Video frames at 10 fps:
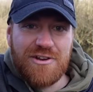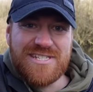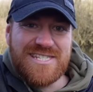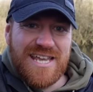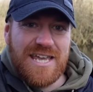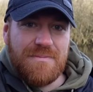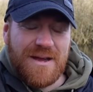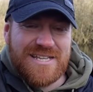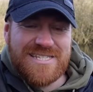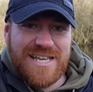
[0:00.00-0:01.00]
It's deep, I
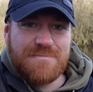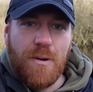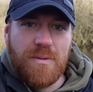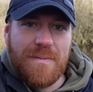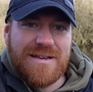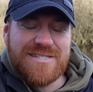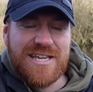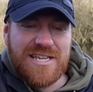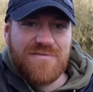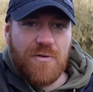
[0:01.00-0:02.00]
can see it's probably about
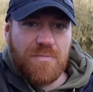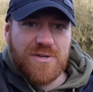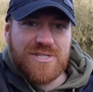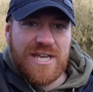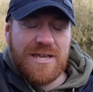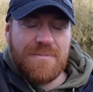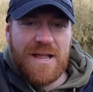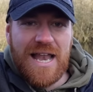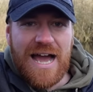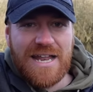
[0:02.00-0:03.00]
six foot plus deep,
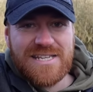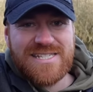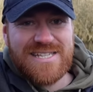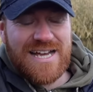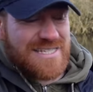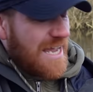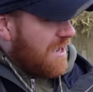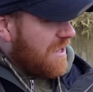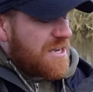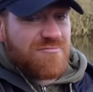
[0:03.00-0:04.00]
and there's snags
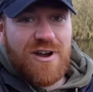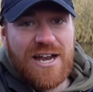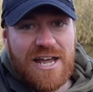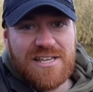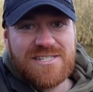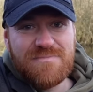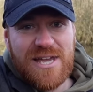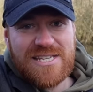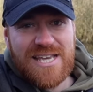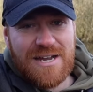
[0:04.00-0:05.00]
down there, right down this
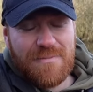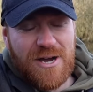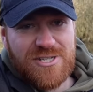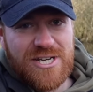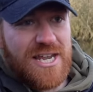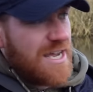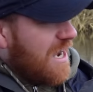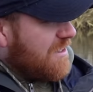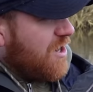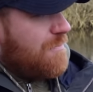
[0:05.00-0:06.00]
near side margin.
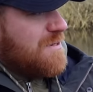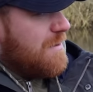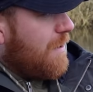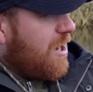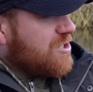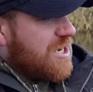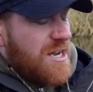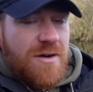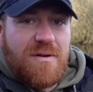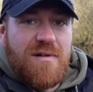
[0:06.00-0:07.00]
And the opposite margin
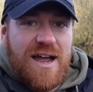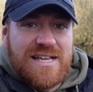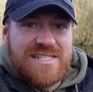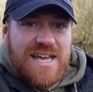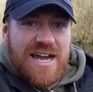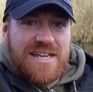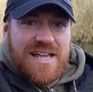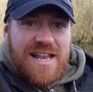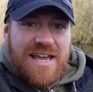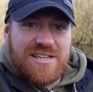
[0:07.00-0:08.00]
on my right hand side
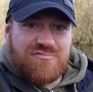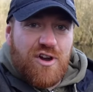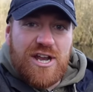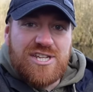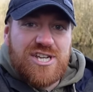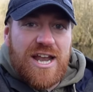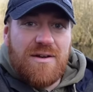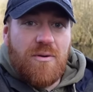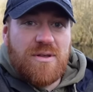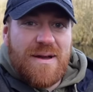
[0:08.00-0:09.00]
is really
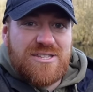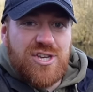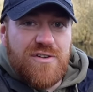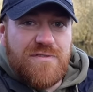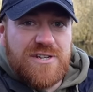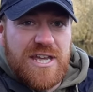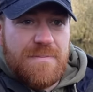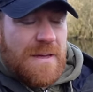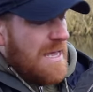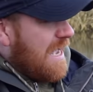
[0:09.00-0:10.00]
shallow, only about two foot
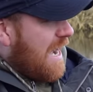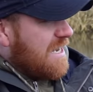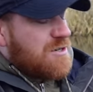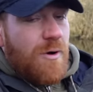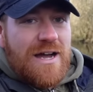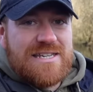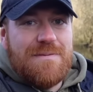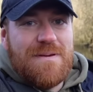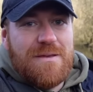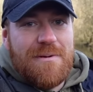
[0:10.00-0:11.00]
deep, and it's quite
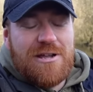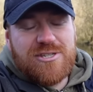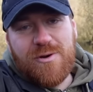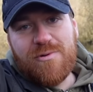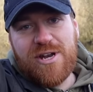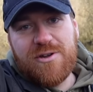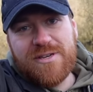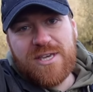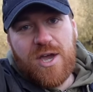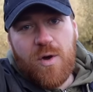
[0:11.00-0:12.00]
deep in the middle. So what we're gonna do
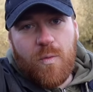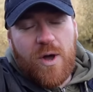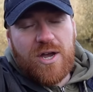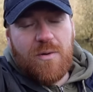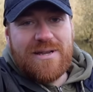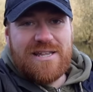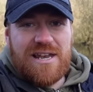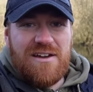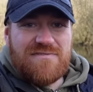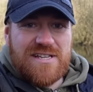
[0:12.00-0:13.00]
is work our way down the
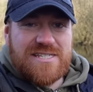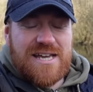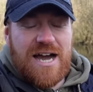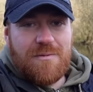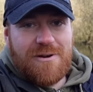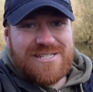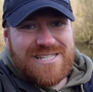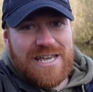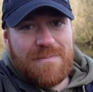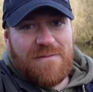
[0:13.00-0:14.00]
left hand side where it's
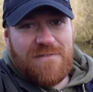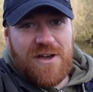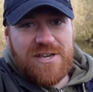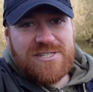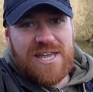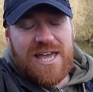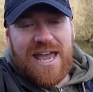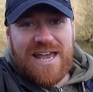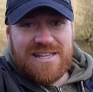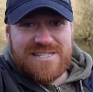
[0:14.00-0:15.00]
deeper first,
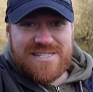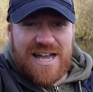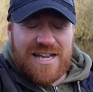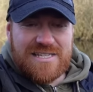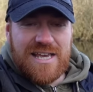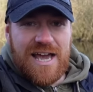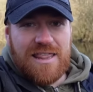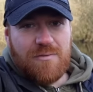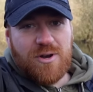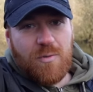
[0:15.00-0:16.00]
in the snags, and
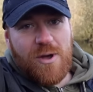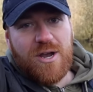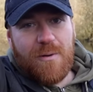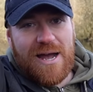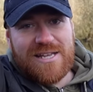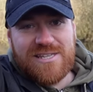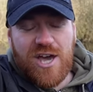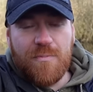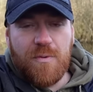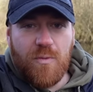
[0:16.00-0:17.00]
then we're gonna work our way out into the
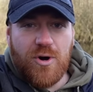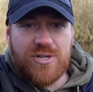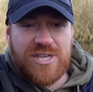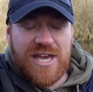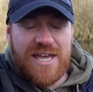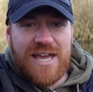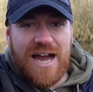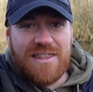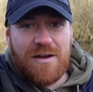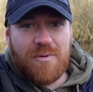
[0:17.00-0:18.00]
open water,
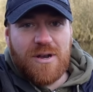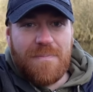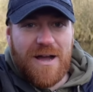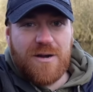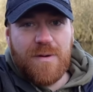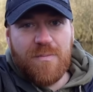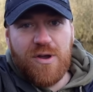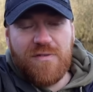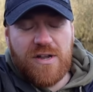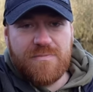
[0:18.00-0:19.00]
and then we're gonna pack up and
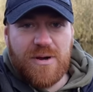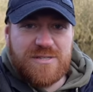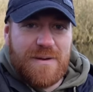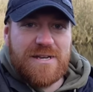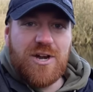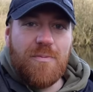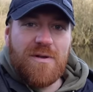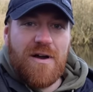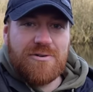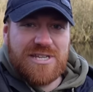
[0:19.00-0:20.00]
move on. Probably spend a couple
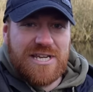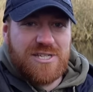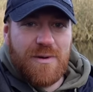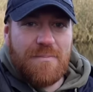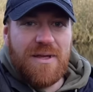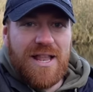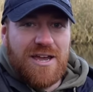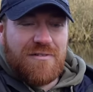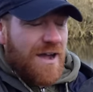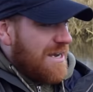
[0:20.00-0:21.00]
of hours in each swim.
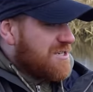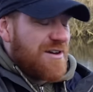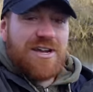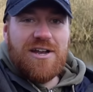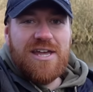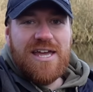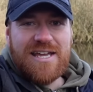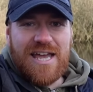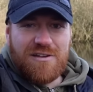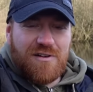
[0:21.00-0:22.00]
Right, let's crack on,
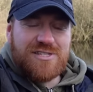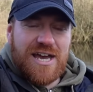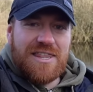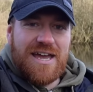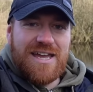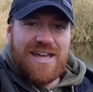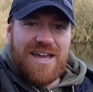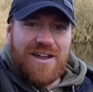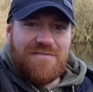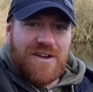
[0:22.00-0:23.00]
get the rods out there,
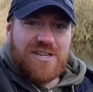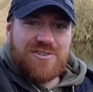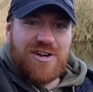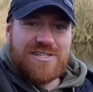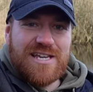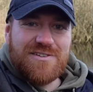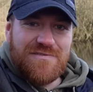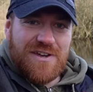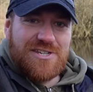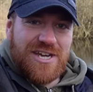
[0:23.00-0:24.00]
and fingers crossed, get some
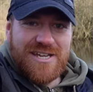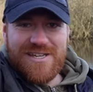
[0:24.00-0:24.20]
fish.